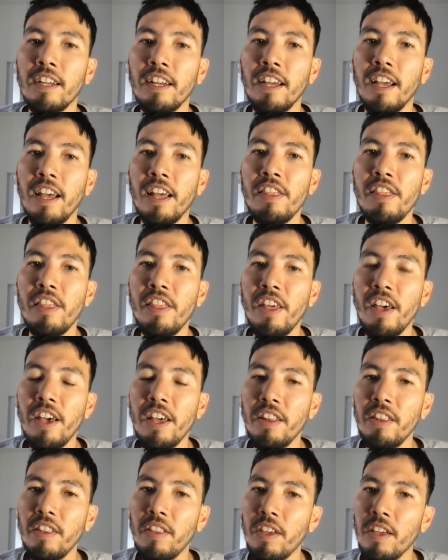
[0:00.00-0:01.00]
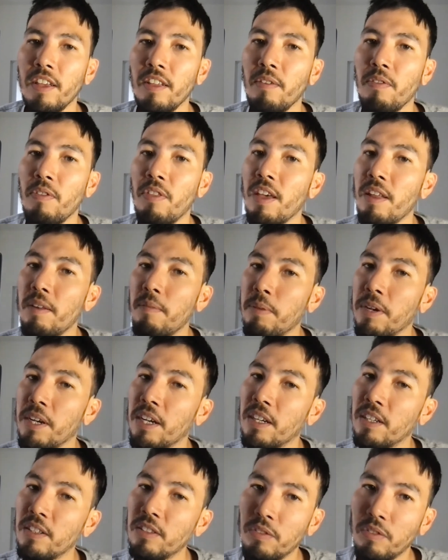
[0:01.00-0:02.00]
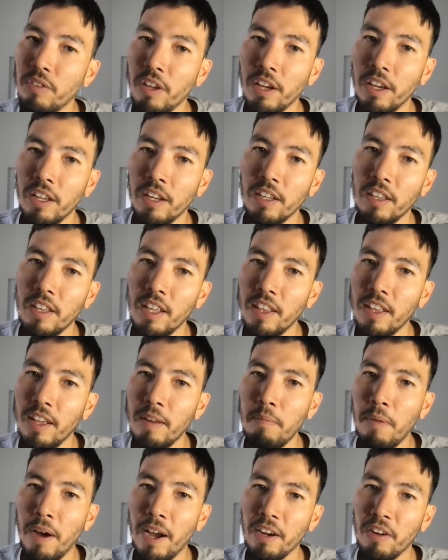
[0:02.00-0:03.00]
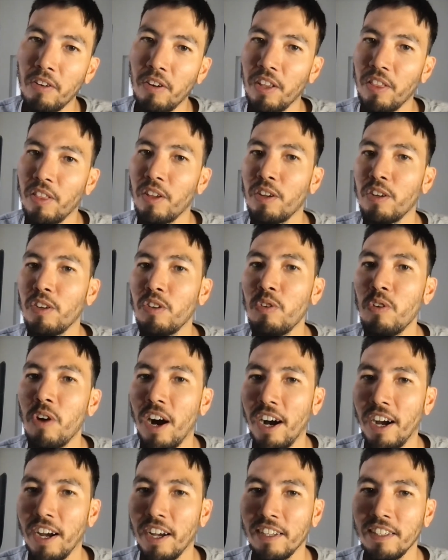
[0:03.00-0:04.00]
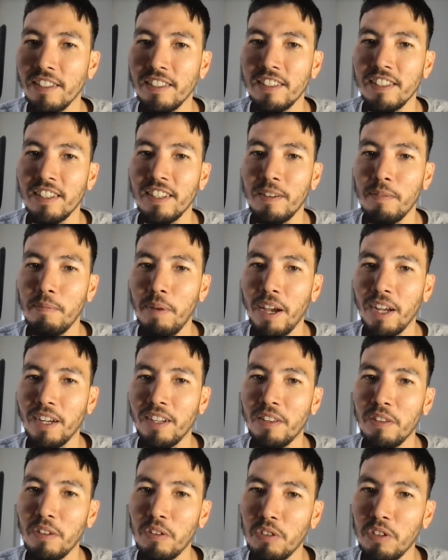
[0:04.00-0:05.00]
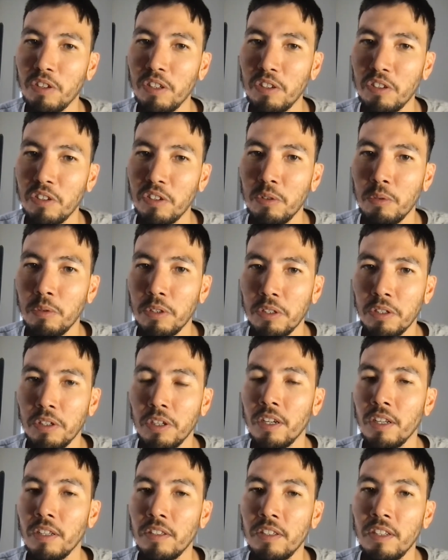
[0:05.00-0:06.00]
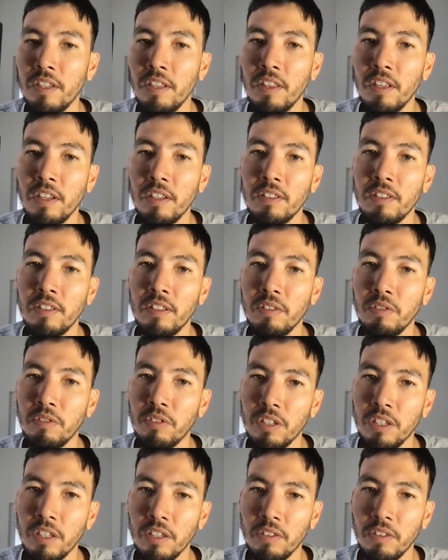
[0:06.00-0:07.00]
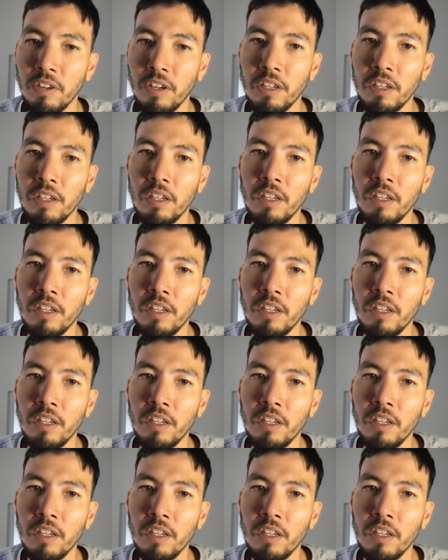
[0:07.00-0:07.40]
And then because of that, they then migrate their new eyes back to the traditional world and they see things differently, right?